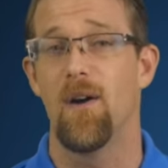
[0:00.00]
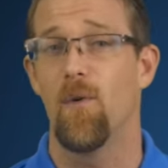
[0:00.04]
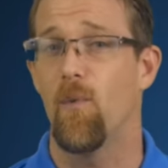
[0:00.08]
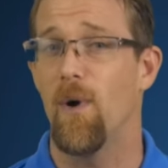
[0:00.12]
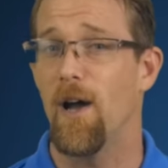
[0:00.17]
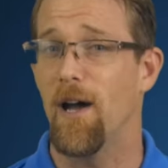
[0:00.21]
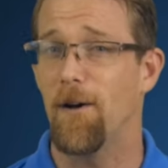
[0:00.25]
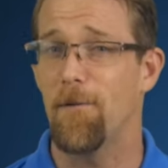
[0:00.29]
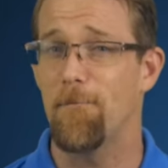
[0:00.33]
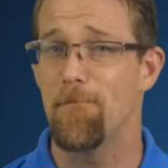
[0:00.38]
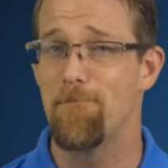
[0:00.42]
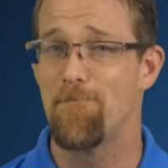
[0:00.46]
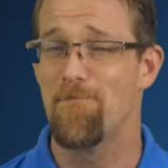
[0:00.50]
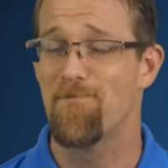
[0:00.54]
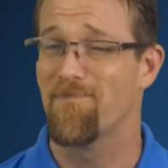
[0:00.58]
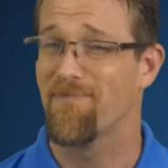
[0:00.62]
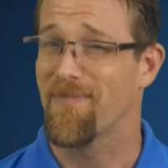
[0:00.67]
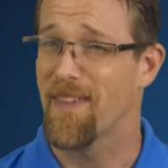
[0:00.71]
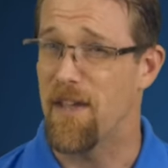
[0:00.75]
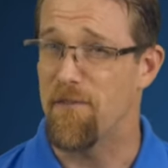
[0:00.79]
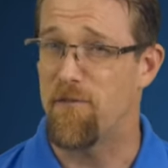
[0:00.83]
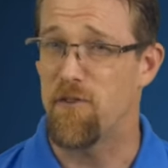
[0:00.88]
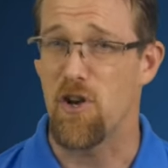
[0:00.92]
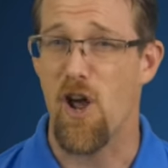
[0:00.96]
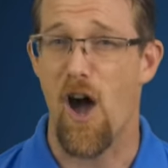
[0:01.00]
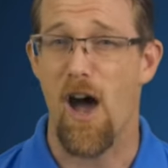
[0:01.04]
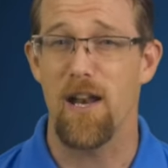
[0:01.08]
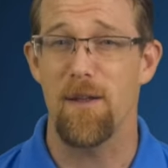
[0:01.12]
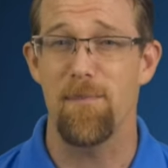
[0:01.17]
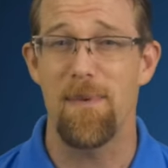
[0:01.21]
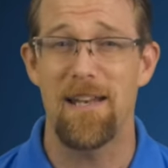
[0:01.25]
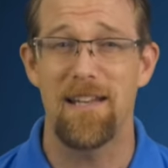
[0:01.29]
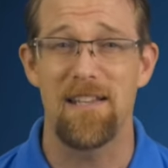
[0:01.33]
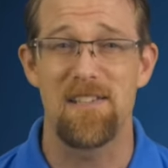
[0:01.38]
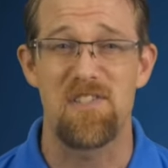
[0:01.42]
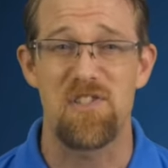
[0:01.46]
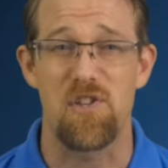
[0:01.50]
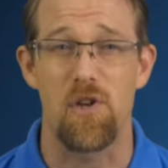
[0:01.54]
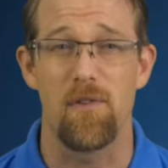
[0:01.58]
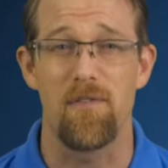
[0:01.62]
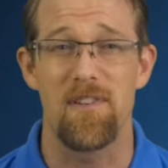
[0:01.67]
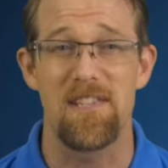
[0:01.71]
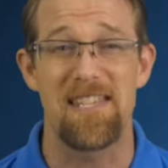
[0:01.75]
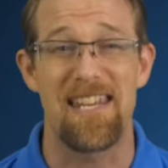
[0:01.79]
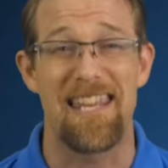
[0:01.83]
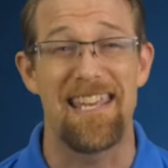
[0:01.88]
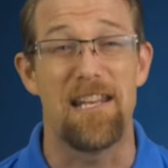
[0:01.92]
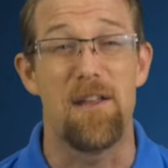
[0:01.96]
Well, if an automated
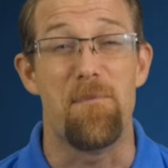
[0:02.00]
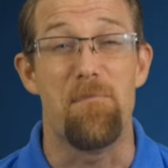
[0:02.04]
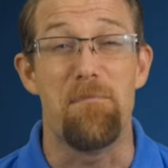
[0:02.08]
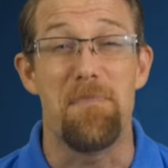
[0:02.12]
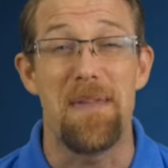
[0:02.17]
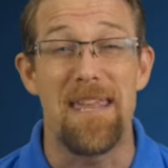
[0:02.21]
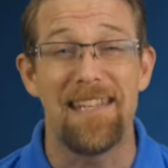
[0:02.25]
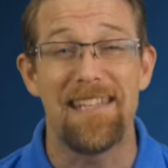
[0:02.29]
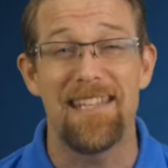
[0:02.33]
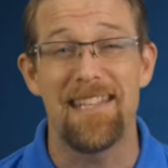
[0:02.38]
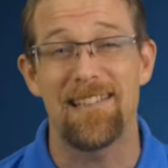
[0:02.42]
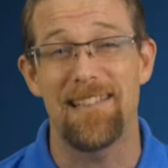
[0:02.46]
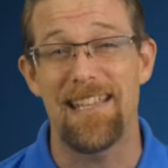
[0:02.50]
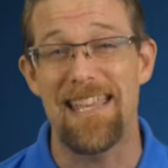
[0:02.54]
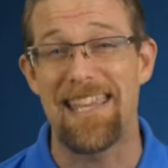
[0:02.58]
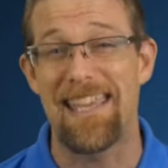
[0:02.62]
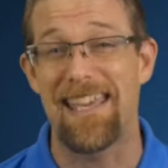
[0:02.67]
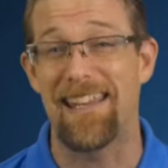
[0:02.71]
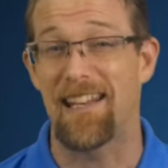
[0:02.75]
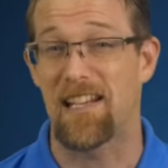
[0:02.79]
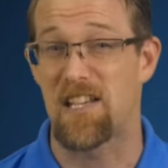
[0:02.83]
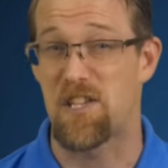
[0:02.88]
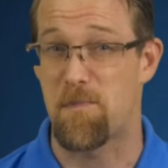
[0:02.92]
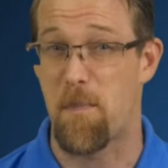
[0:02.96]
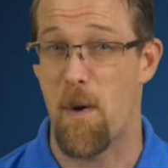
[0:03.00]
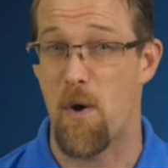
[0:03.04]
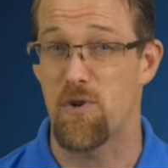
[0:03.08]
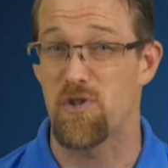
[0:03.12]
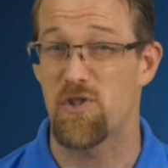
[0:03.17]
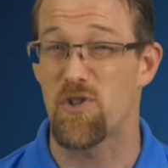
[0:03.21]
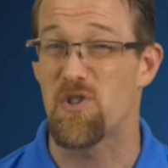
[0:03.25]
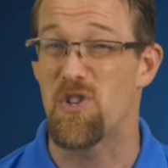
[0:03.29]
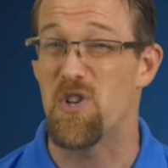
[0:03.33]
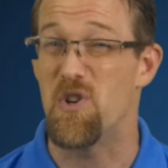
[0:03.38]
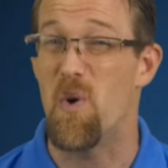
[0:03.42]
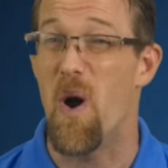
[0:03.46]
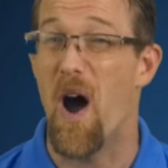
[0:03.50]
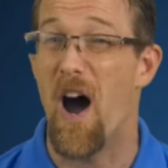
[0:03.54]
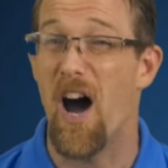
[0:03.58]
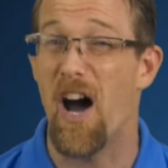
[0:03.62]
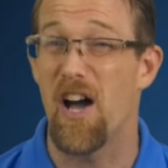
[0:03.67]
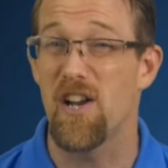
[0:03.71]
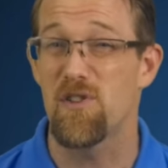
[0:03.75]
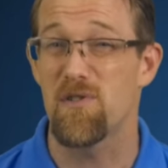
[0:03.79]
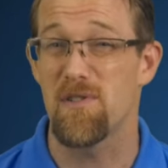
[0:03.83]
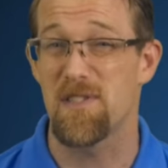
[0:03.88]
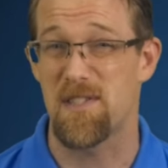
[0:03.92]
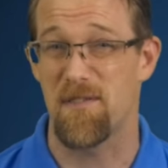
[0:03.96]
service can immediately get exposure to
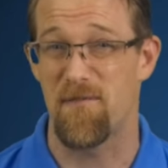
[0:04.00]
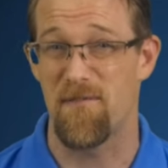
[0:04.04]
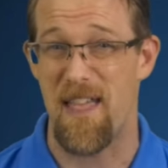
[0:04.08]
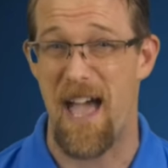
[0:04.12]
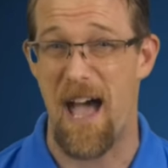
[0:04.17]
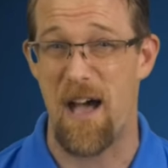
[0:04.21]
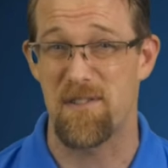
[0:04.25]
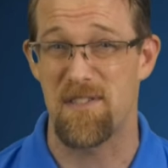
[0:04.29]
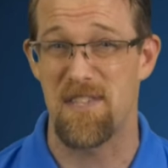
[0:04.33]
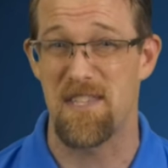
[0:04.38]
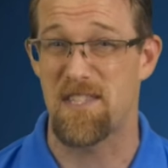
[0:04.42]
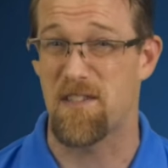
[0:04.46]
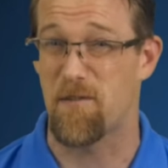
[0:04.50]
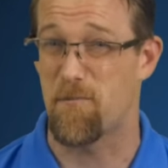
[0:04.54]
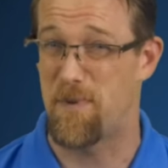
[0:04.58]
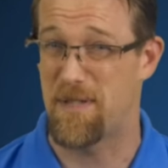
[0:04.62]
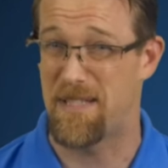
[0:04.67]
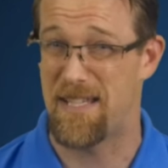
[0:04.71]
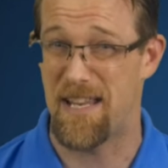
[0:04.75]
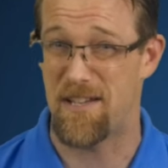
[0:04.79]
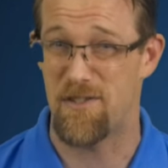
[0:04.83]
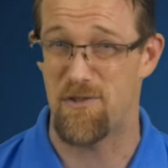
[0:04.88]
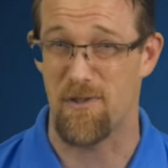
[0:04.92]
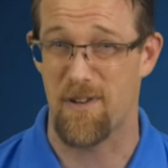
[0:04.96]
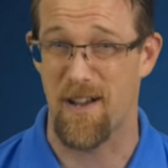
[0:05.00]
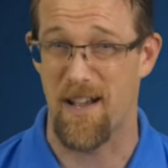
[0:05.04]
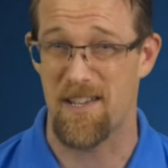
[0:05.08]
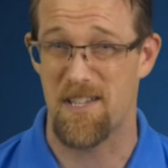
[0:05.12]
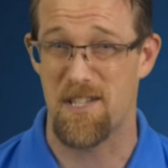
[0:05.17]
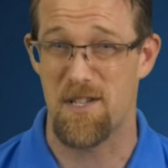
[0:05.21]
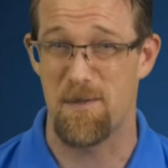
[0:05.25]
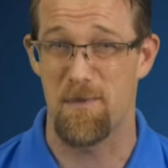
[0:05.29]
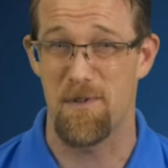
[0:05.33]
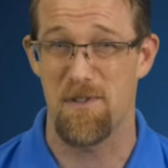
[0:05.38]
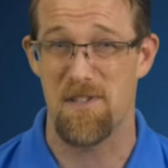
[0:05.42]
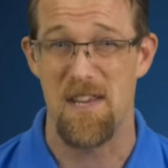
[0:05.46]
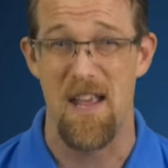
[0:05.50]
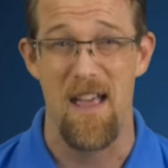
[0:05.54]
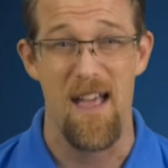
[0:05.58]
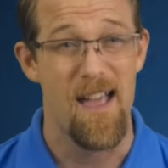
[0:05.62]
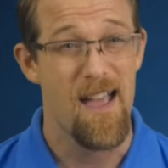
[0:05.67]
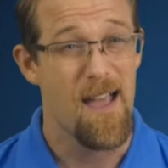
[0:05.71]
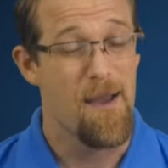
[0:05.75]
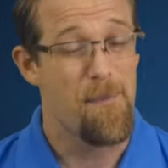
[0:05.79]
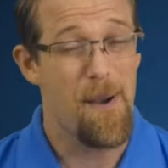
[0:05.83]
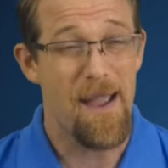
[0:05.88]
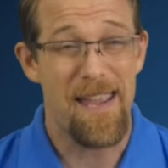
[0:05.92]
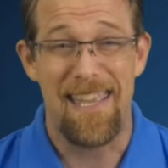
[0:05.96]
hundreds of thousands of potential customers
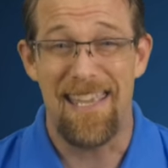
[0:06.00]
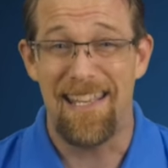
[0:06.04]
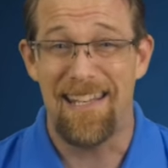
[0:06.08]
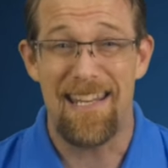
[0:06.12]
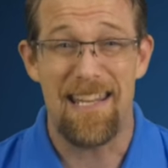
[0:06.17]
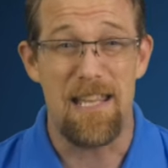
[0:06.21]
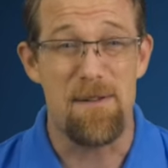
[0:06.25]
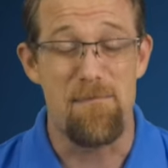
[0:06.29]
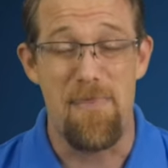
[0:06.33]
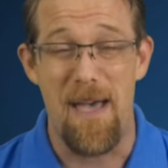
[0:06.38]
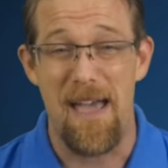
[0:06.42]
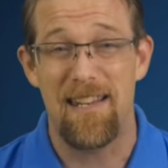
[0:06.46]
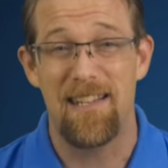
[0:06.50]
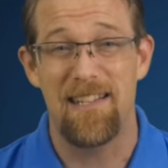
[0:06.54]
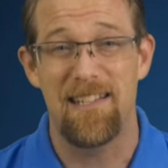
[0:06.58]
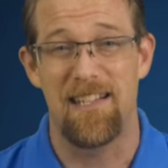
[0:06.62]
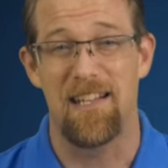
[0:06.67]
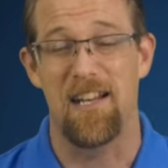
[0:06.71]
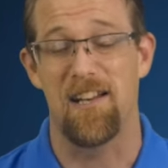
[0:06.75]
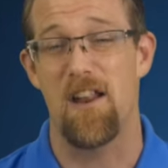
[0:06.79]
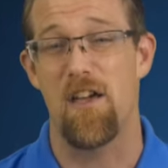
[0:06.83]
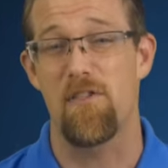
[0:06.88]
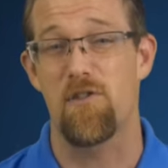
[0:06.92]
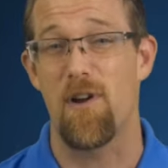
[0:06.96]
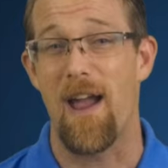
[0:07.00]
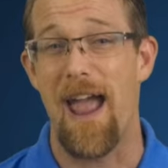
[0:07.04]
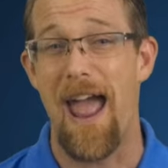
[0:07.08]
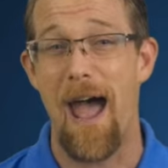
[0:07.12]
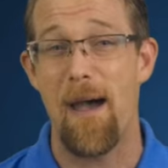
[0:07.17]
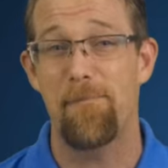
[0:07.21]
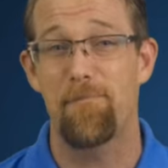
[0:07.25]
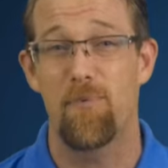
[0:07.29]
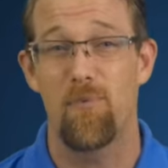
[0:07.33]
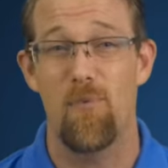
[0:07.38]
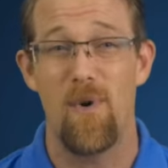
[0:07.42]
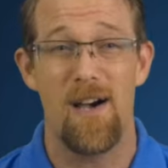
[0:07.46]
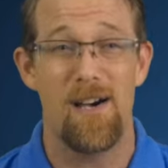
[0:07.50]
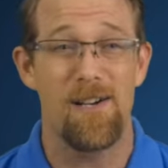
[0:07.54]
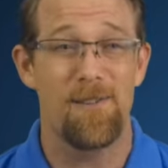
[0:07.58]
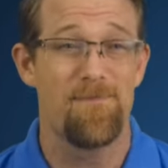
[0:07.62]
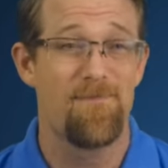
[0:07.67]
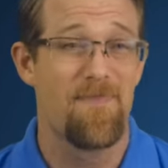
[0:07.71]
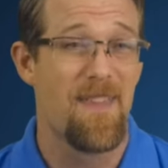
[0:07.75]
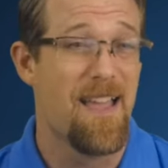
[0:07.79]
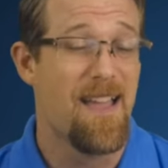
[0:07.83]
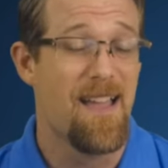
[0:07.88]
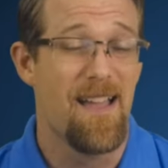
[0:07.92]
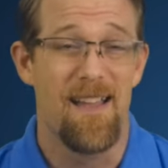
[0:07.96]
by getting embedded in another app,
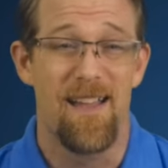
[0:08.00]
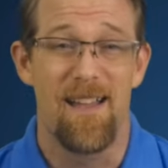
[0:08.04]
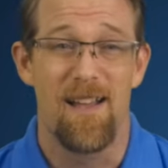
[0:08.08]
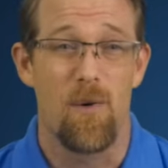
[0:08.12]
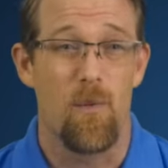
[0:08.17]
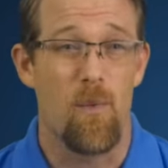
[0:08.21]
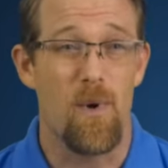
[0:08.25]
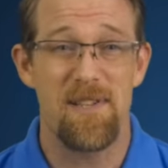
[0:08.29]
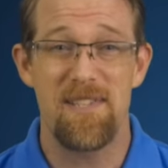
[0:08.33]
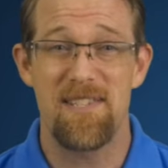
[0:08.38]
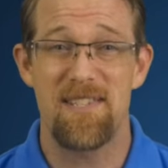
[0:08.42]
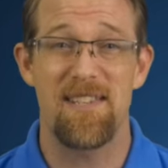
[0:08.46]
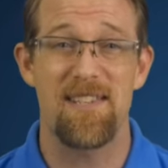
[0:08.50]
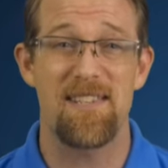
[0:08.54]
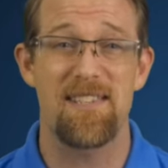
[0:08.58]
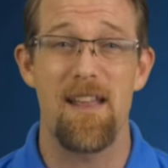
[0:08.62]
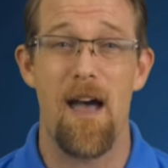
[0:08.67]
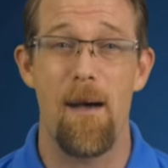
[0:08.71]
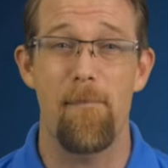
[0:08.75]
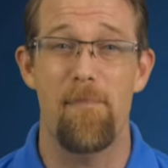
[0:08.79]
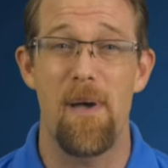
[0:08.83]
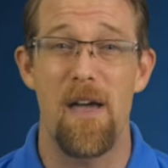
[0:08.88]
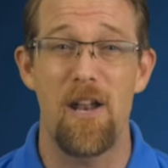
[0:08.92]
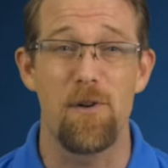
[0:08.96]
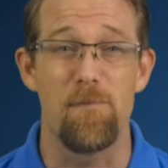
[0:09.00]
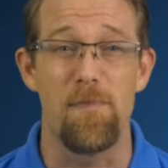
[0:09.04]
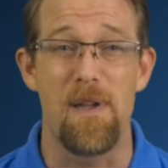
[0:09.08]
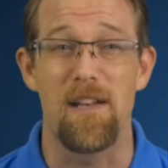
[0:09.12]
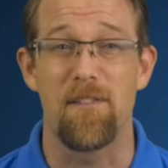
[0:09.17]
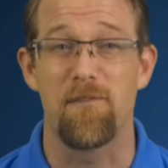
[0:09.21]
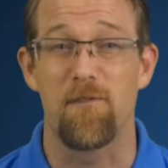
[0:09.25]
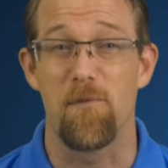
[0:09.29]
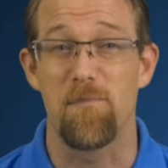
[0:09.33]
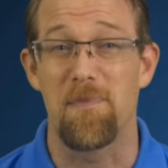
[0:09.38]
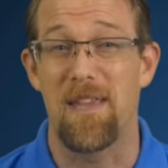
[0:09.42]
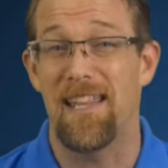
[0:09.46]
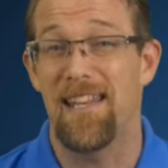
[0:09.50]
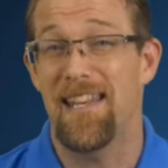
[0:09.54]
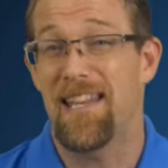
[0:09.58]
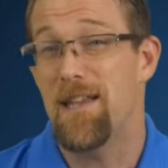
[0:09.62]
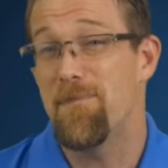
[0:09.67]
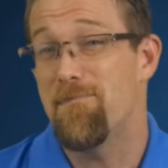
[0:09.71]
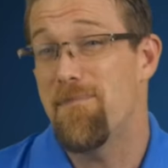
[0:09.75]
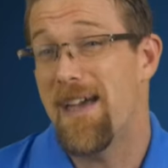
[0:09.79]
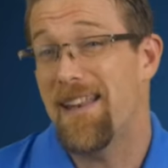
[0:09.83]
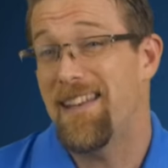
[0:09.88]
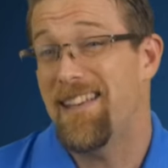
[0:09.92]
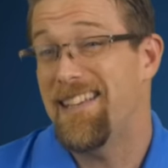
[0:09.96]
well, what's to stop Betterment from getting
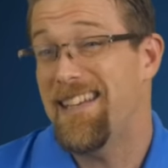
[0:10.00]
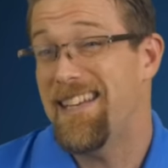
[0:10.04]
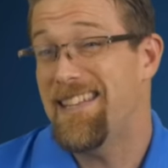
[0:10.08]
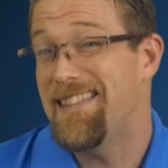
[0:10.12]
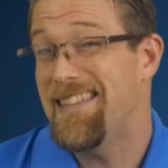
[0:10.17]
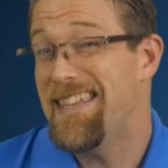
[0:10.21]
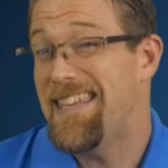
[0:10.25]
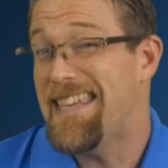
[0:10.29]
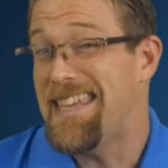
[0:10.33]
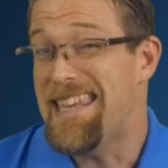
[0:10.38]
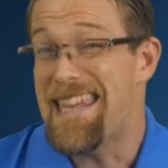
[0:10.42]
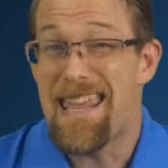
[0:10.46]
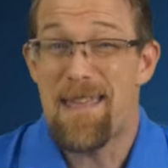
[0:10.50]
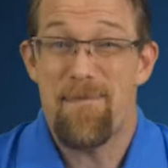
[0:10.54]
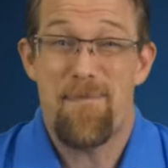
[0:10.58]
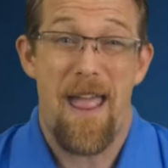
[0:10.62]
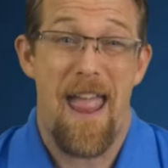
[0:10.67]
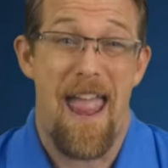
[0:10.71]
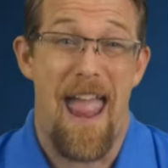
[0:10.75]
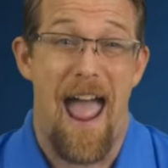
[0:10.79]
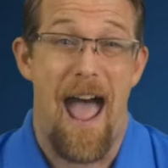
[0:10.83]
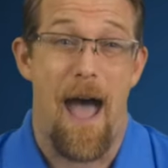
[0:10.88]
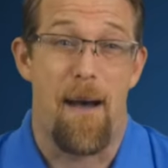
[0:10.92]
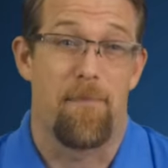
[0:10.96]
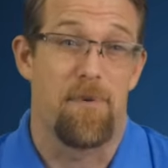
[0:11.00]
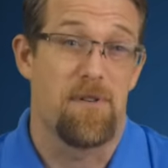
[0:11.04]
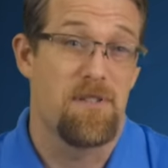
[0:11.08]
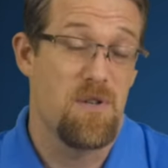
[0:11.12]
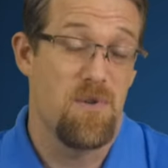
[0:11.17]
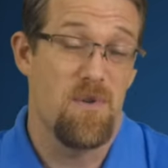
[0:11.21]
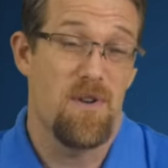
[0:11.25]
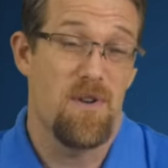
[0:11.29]
embedded in the eBay app to